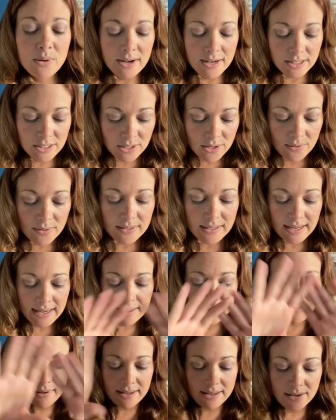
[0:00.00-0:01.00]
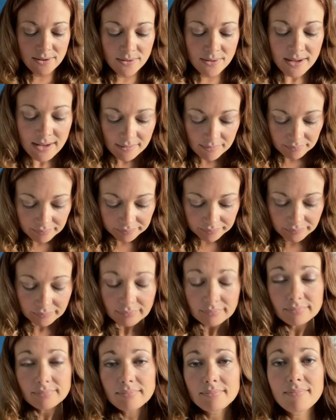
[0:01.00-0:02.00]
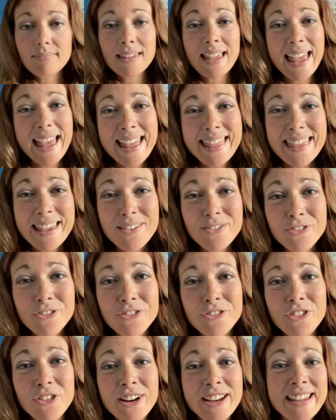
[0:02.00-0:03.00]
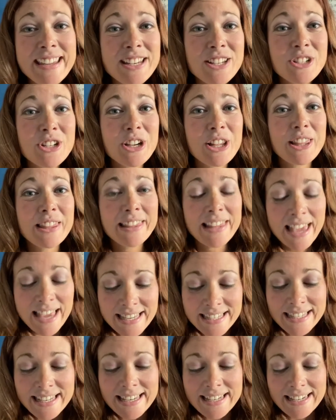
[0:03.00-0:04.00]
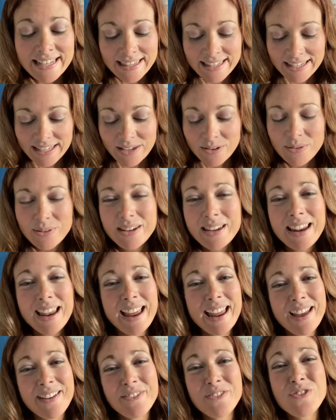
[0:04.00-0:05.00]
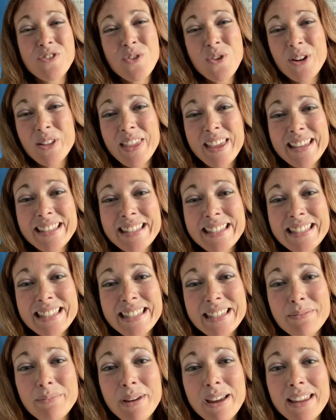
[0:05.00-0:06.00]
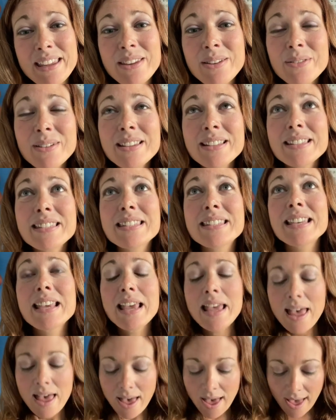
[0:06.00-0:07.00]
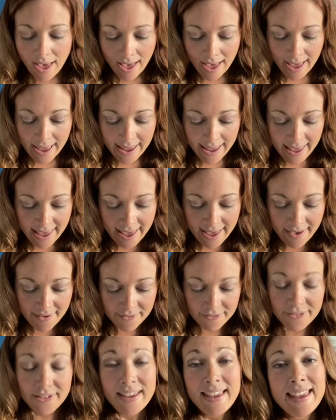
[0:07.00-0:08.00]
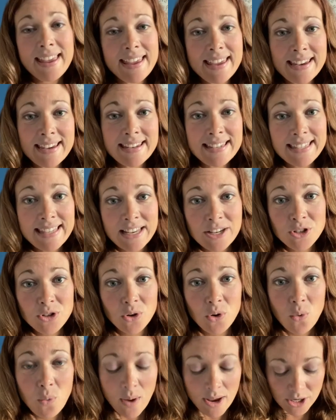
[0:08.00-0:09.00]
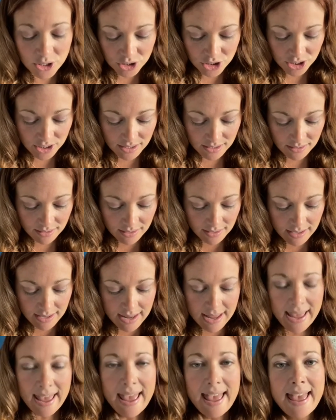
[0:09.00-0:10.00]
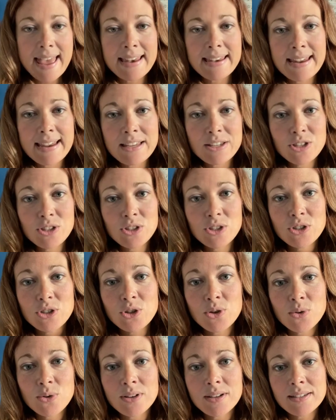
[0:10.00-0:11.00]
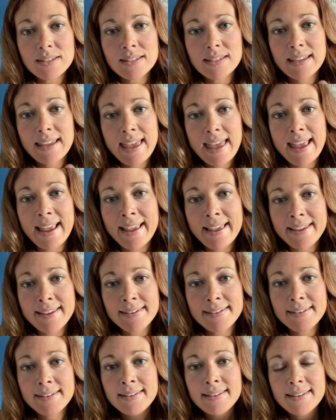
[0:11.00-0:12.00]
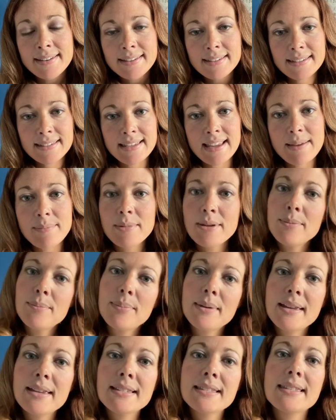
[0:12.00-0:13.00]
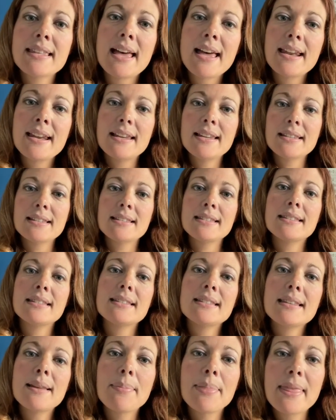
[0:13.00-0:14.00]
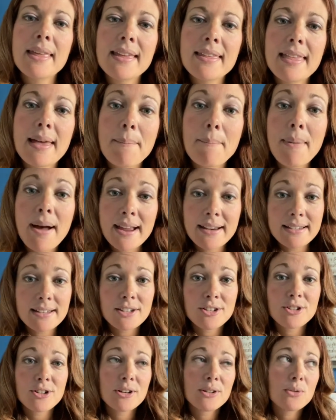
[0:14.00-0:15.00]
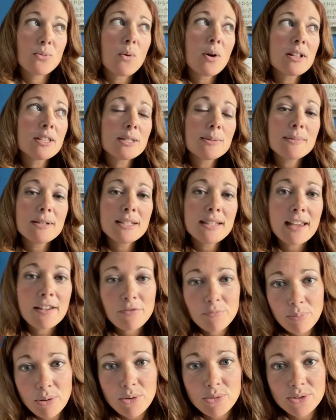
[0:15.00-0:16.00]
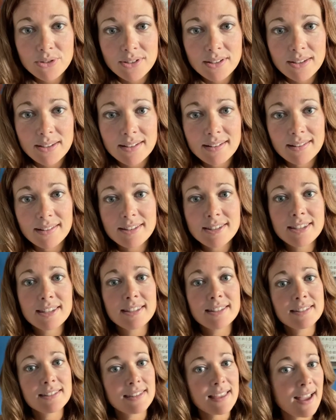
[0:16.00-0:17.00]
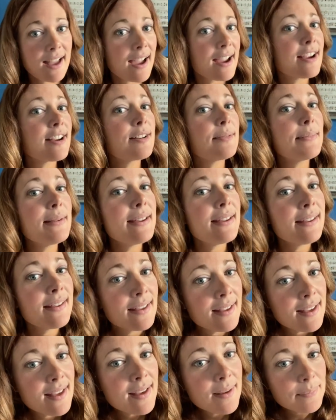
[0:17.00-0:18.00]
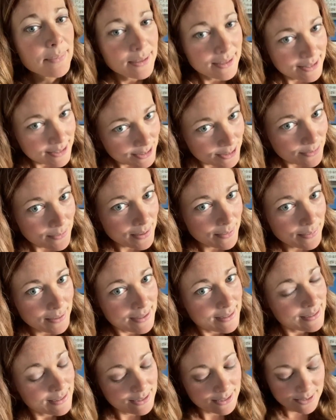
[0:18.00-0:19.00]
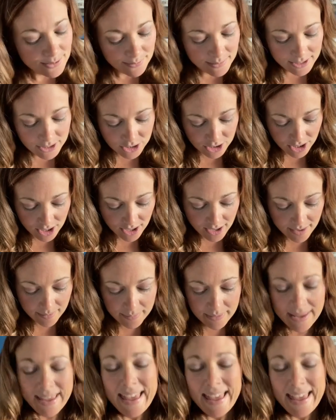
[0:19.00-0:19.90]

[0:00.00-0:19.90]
I do is I get my unit, and then for each lesson in the unit, I have 4 lessons in my units. I have an essential question and a student can statement, because that is something that my district wants me to have posted. And since they hired me, I'm going to do my best to do my job.